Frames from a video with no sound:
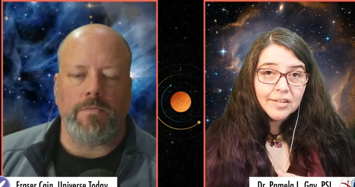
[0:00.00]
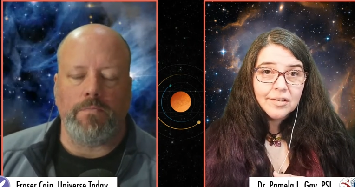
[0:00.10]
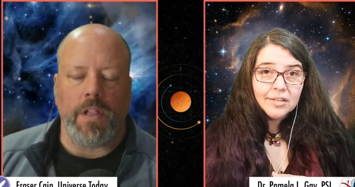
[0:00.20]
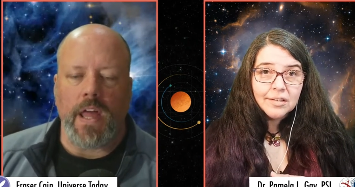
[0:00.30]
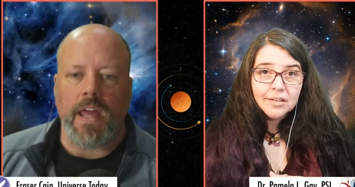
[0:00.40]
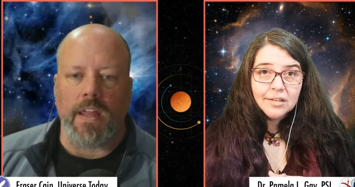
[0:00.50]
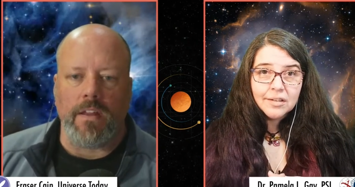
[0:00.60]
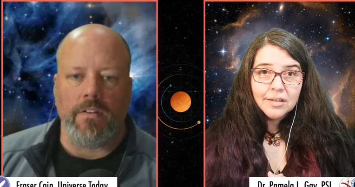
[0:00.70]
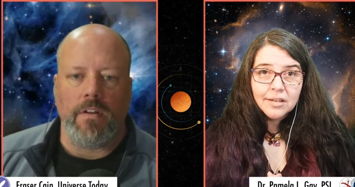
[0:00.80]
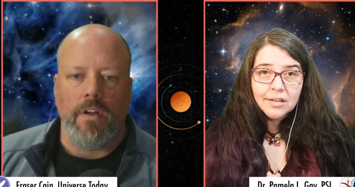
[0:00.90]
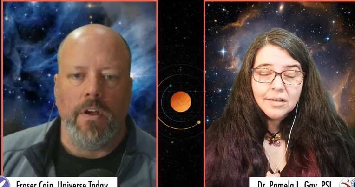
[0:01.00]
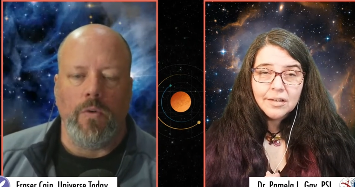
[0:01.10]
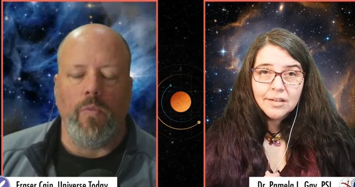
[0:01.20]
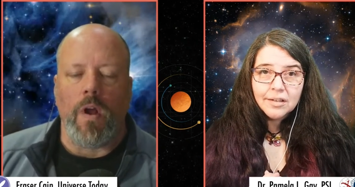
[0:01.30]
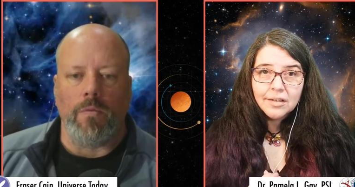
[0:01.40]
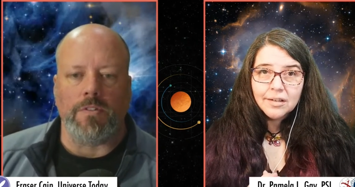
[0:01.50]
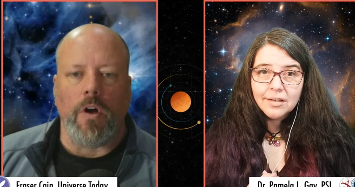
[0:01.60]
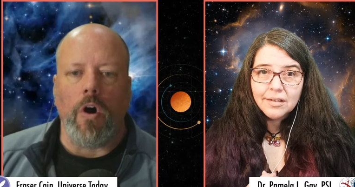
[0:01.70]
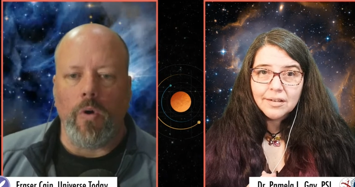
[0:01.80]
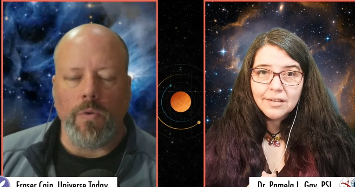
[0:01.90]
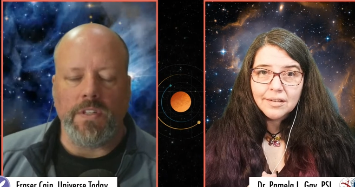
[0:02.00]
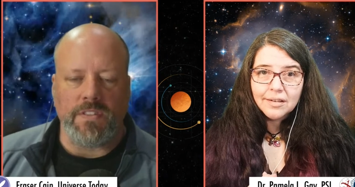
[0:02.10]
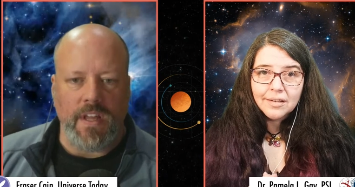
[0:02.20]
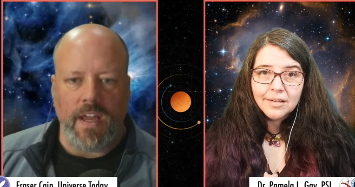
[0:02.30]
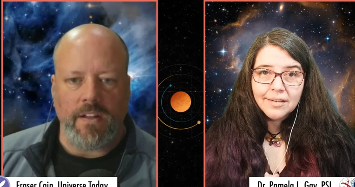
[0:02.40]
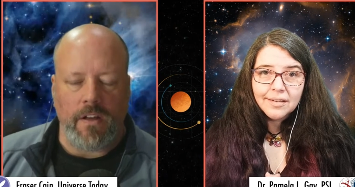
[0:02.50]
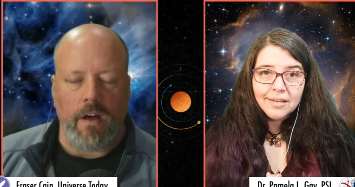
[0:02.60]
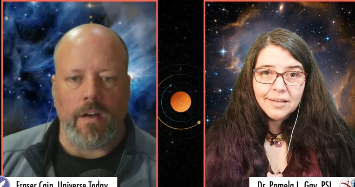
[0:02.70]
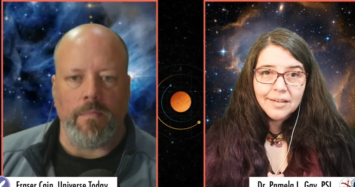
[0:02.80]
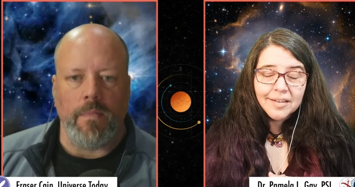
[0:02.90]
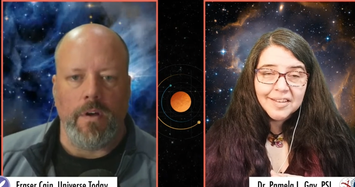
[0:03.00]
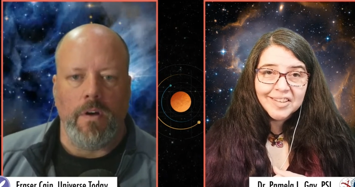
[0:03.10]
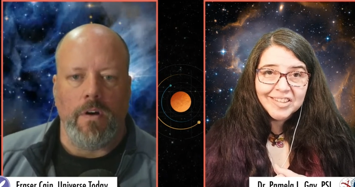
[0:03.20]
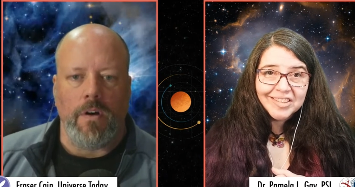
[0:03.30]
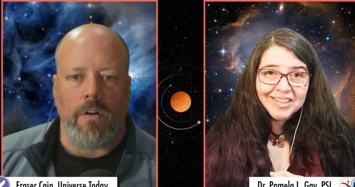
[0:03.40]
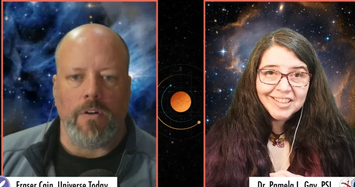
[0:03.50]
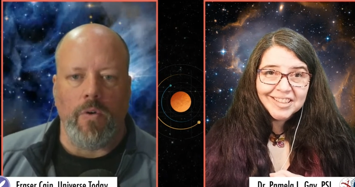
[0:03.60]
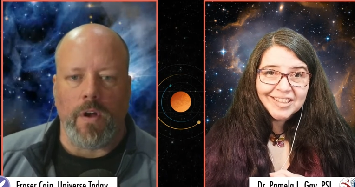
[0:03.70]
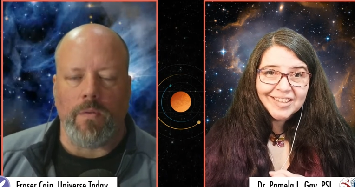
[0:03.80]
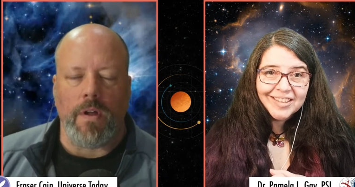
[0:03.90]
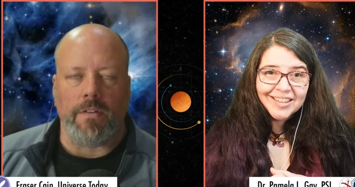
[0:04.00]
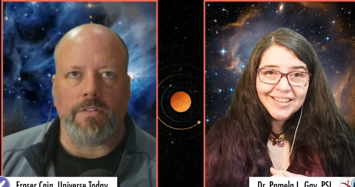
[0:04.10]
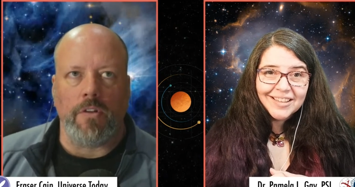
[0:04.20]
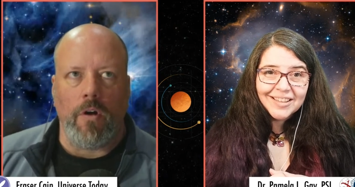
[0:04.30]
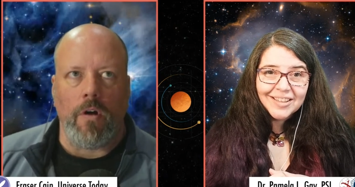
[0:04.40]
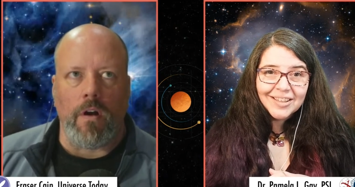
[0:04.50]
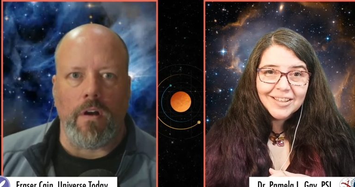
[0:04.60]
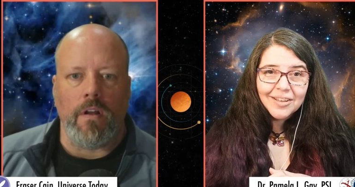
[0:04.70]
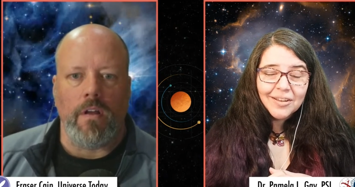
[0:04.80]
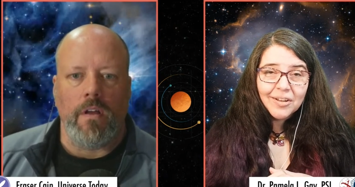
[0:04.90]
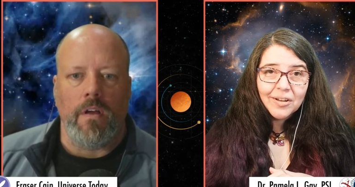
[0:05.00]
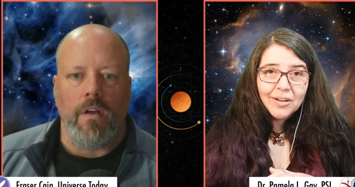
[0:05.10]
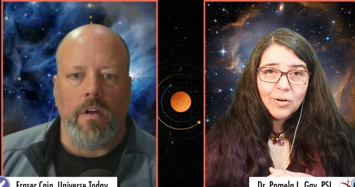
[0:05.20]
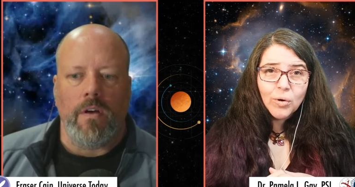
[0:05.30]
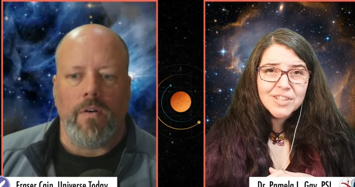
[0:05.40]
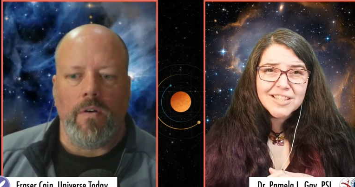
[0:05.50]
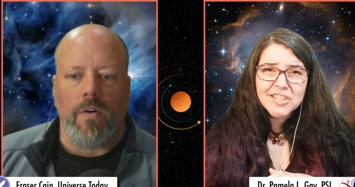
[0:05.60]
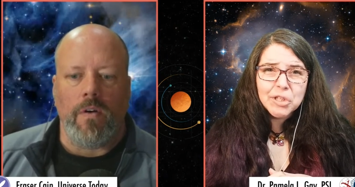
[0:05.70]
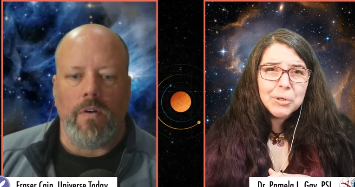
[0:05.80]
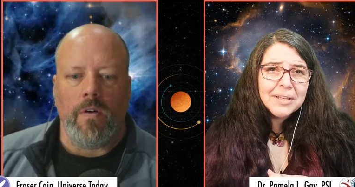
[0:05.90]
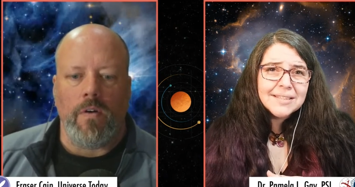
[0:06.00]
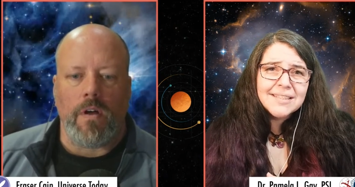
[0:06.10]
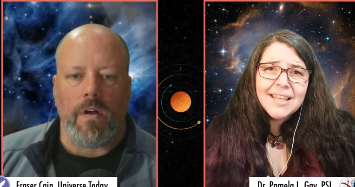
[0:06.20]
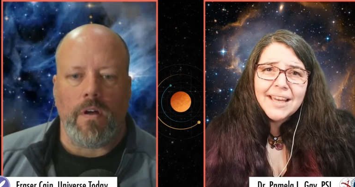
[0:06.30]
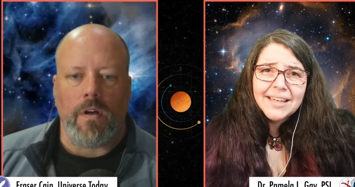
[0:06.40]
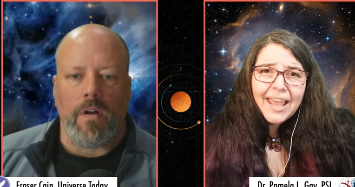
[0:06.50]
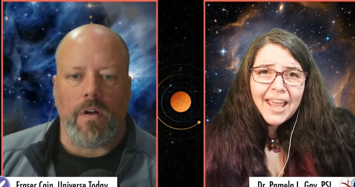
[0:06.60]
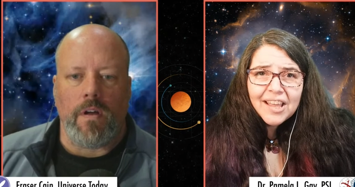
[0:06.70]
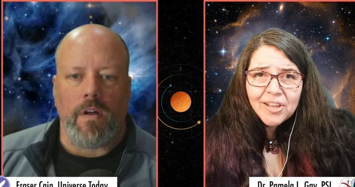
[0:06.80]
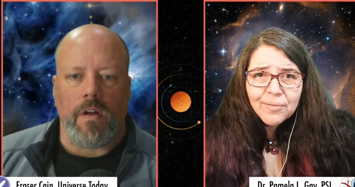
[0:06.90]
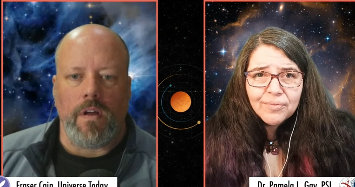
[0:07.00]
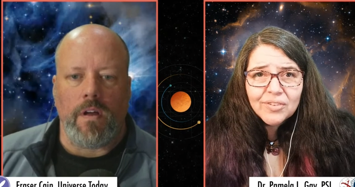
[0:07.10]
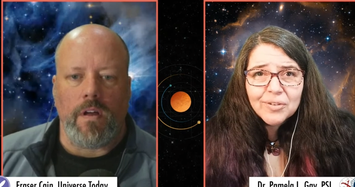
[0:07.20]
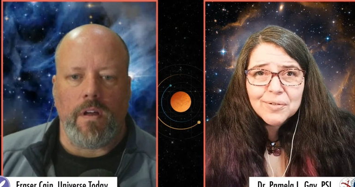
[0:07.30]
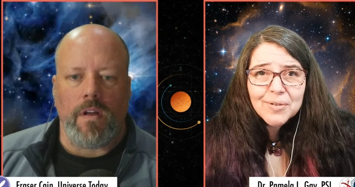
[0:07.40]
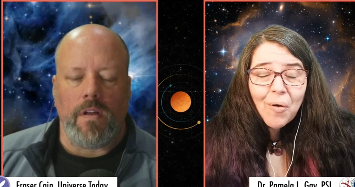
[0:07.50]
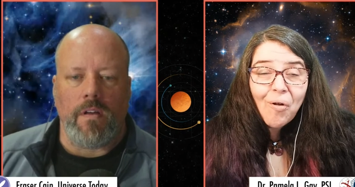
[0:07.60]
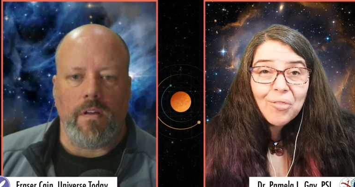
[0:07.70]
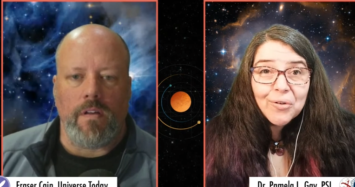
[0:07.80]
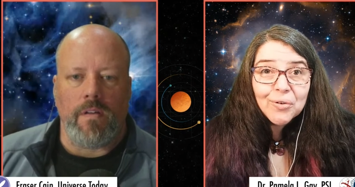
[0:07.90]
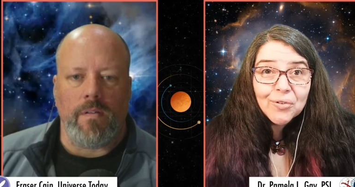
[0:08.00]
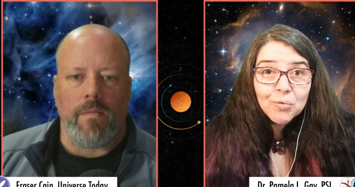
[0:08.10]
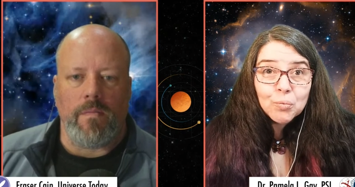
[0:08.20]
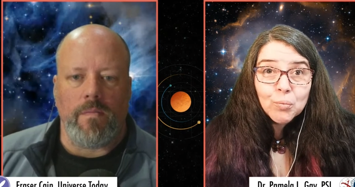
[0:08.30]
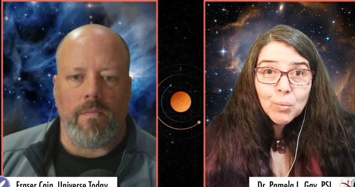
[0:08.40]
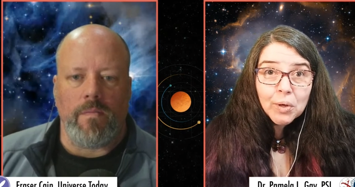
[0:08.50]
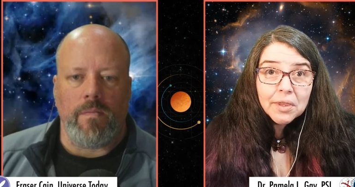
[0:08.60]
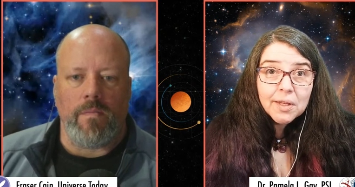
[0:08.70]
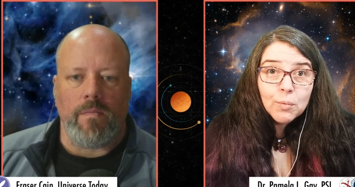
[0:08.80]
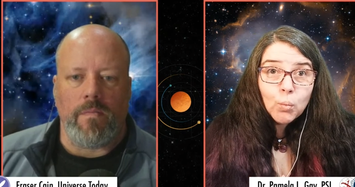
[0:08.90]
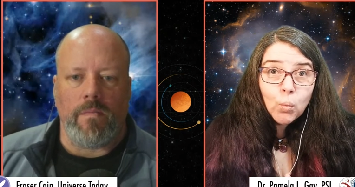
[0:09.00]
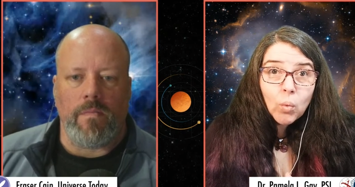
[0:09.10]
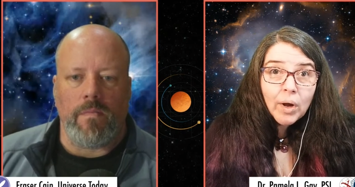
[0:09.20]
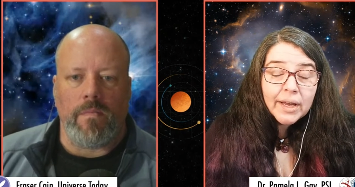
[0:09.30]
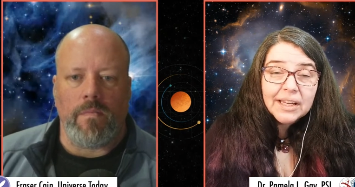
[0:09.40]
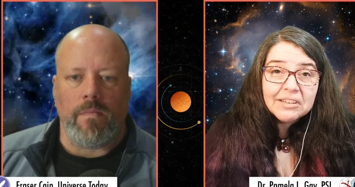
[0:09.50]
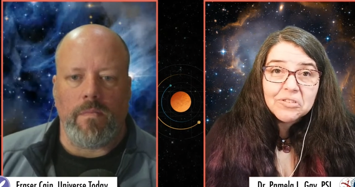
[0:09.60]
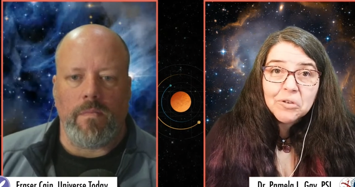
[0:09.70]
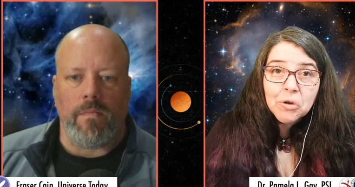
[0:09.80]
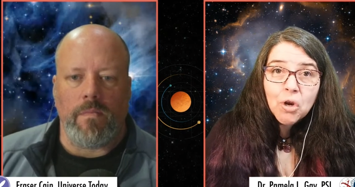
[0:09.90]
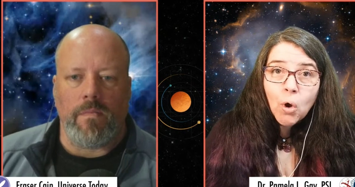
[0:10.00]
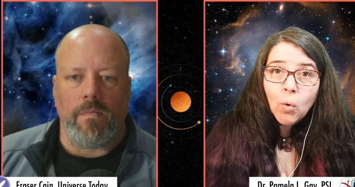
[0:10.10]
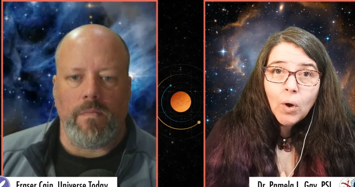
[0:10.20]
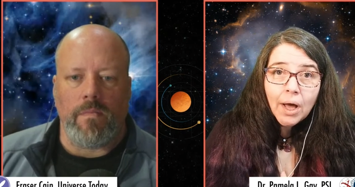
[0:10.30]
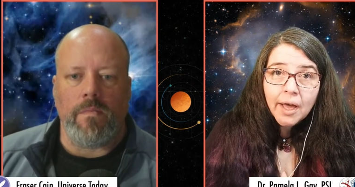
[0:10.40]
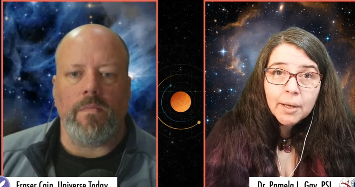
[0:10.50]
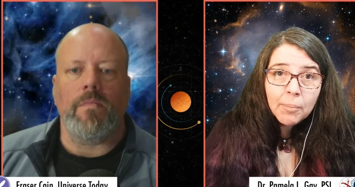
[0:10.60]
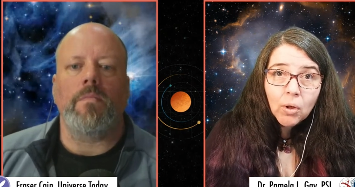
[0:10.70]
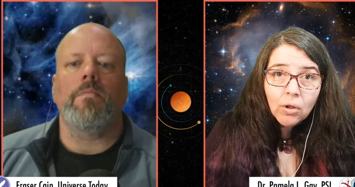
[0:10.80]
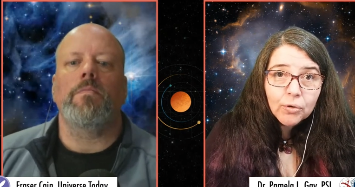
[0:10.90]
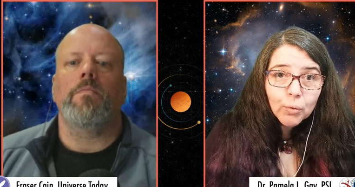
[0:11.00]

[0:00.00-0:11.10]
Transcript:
Speaker 1: planet where it was always daytime going around a star.
Speaker 2: Or just look inside caves. There's all those really white, no eyeball